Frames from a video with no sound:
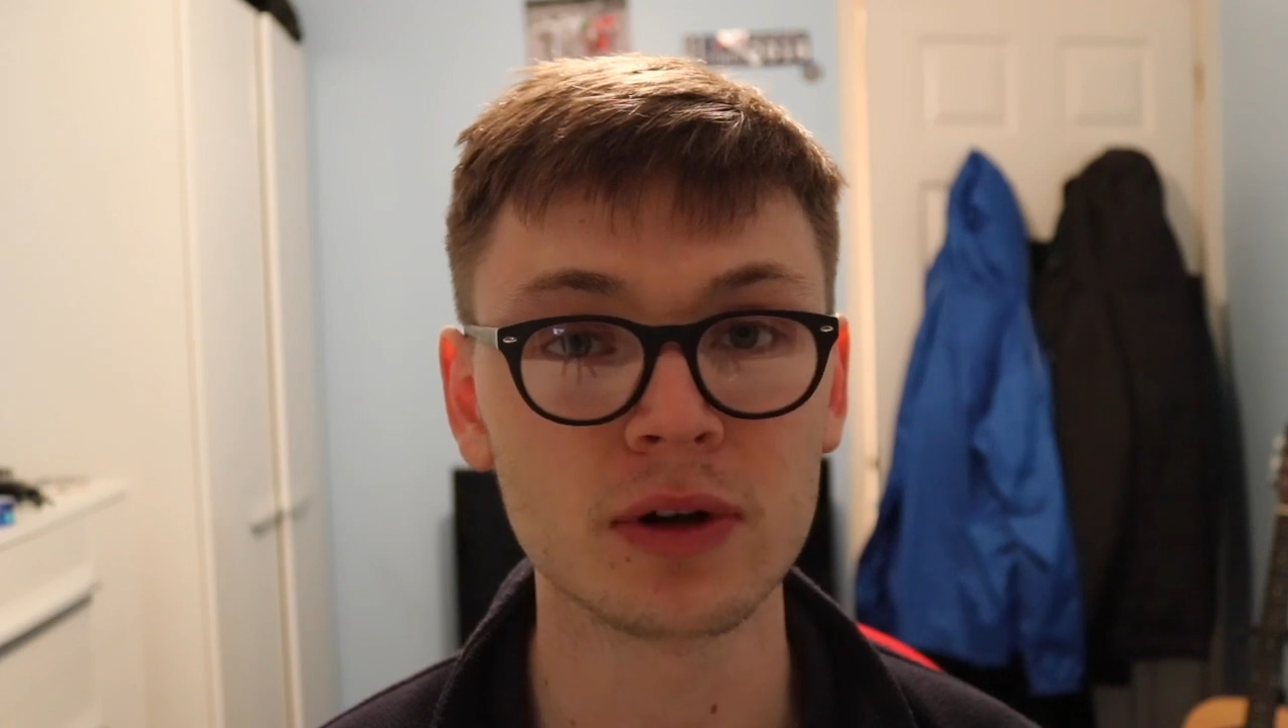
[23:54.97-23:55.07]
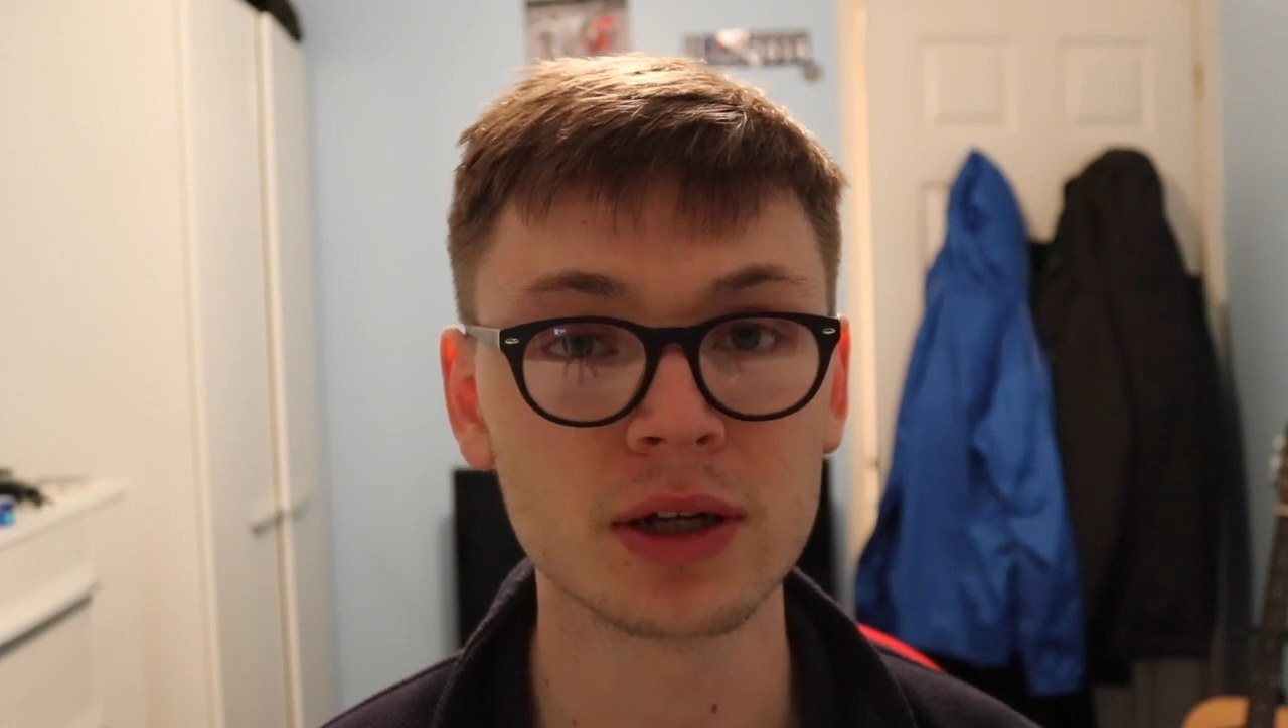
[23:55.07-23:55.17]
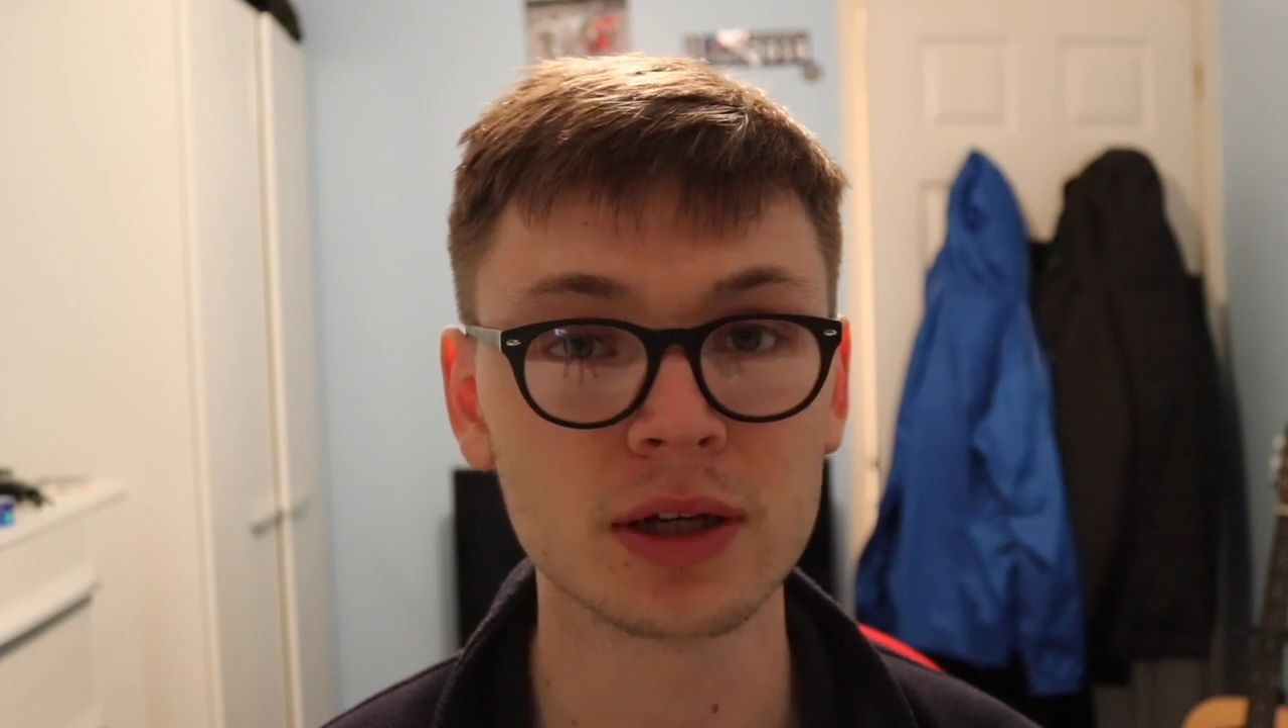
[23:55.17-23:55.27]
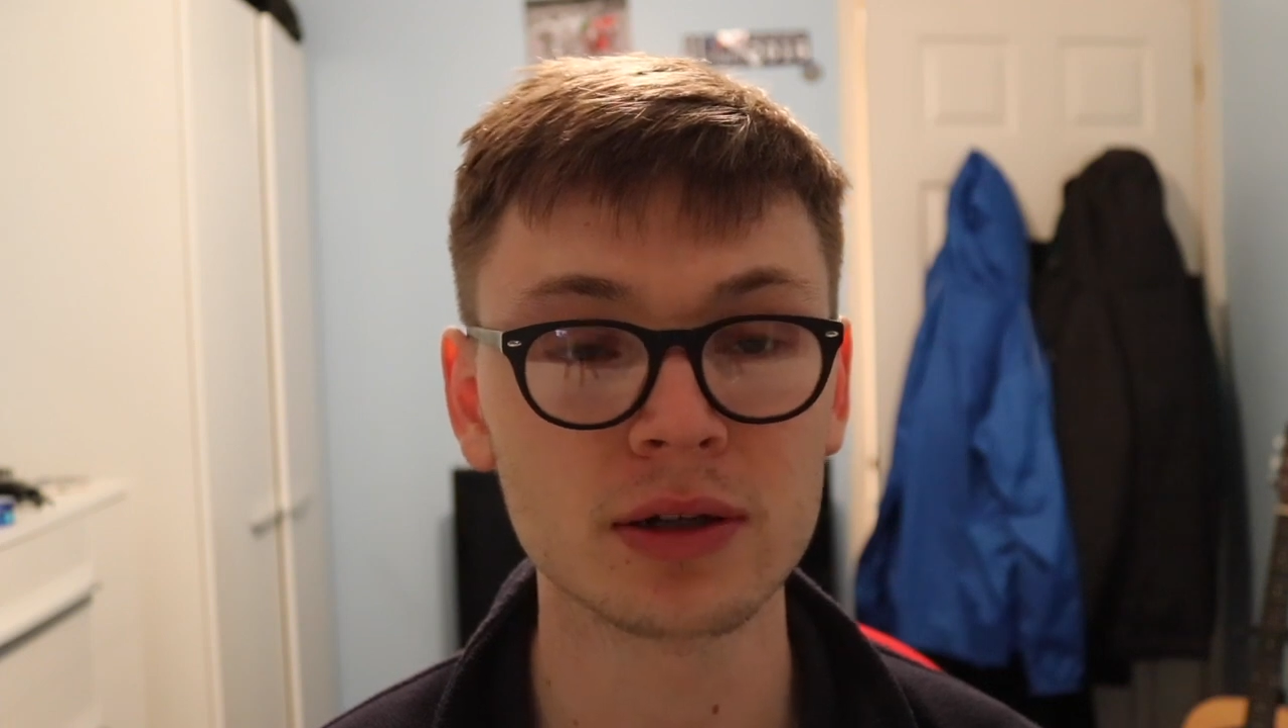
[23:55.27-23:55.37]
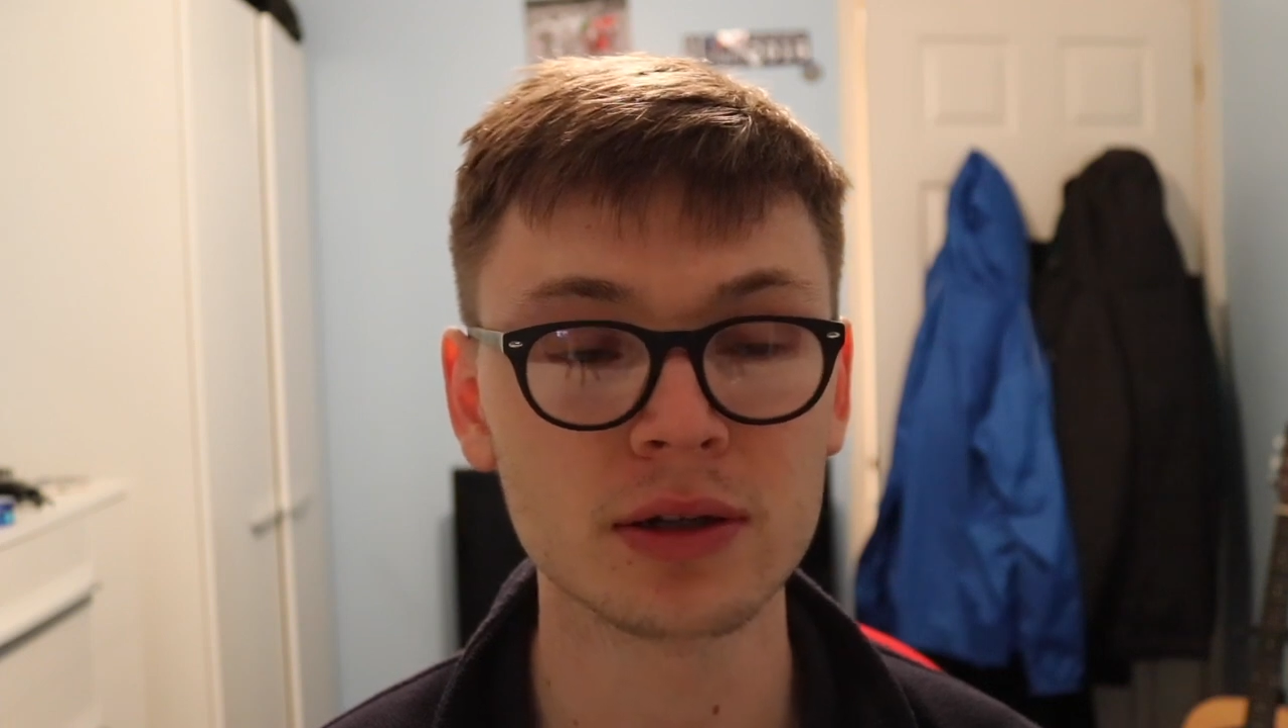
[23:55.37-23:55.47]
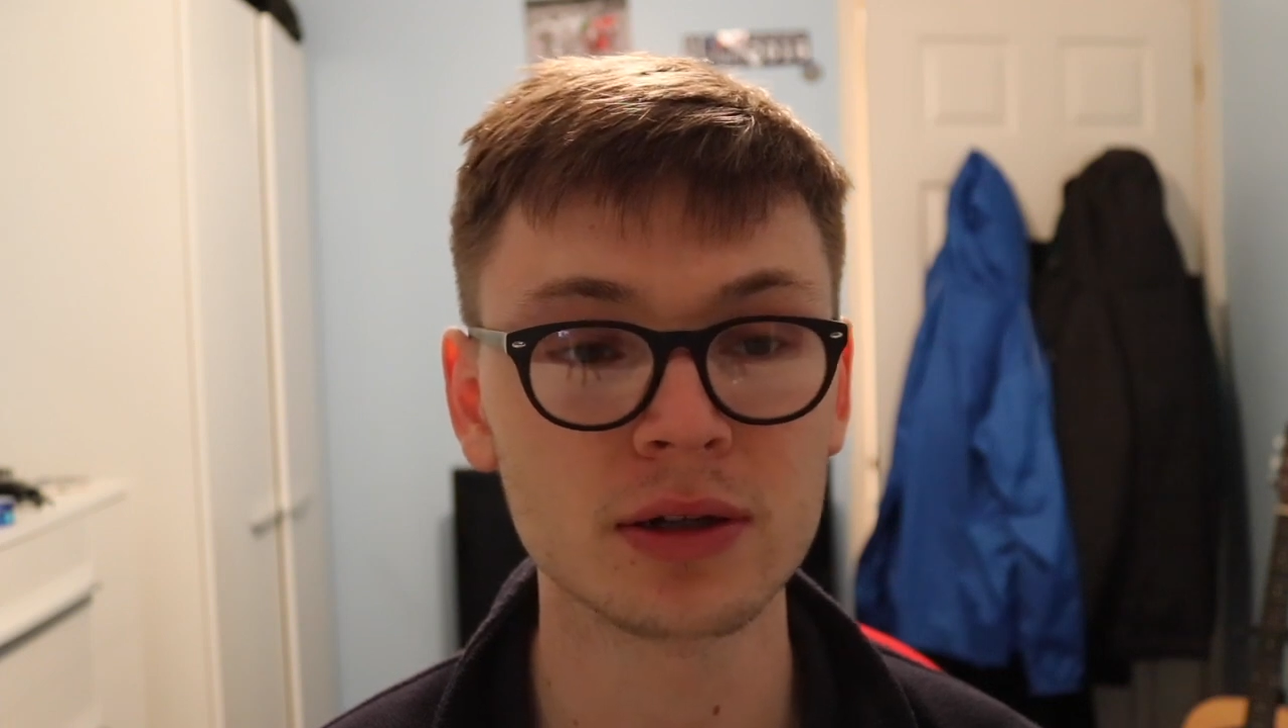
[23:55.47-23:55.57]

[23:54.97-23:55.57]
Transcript: running.